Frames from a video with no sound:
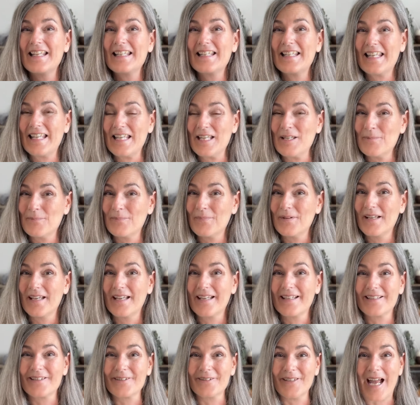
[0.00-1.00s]
keep
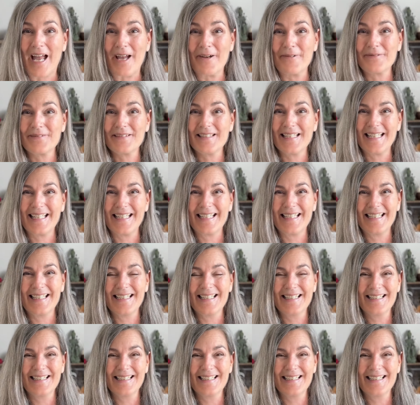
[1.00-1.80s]
crafting.